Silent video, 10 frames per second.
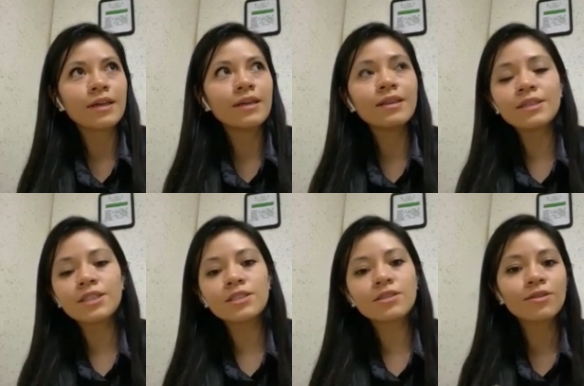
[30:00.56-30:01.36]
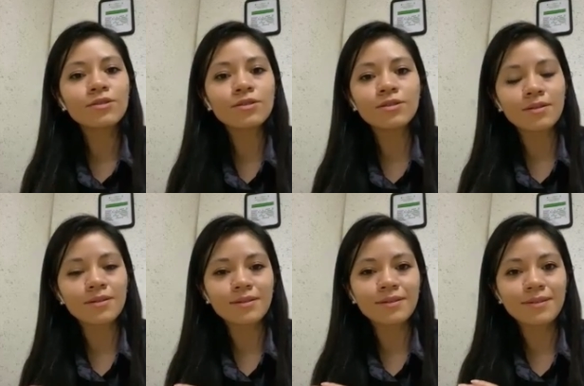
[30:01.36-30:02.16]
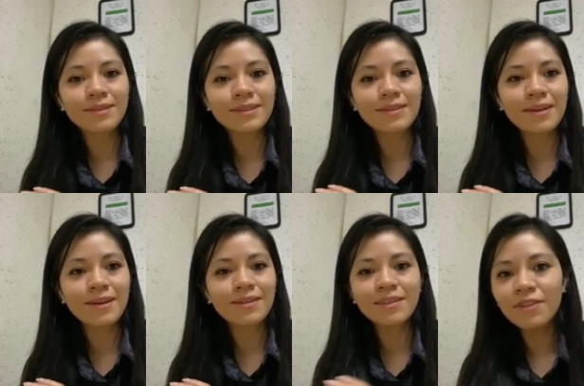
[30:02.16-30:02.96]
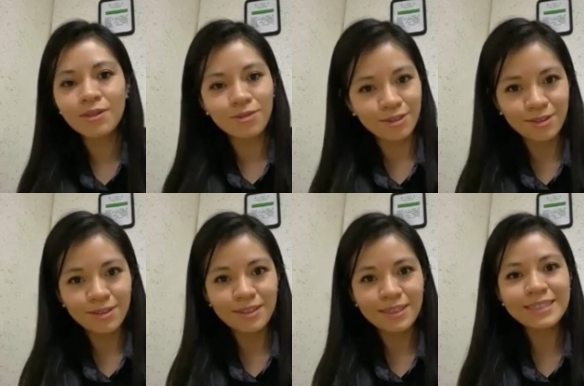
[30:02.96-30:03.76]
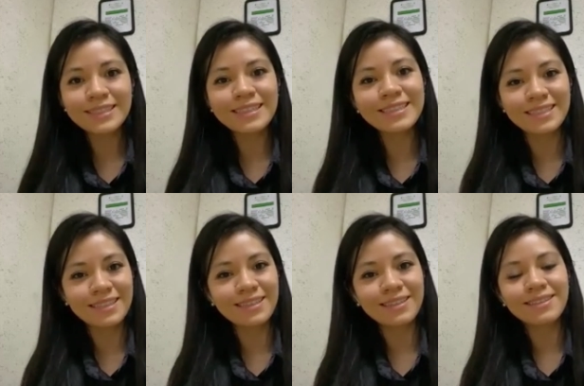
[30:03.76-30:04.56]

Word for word: the English is not uh, difficult it's easy.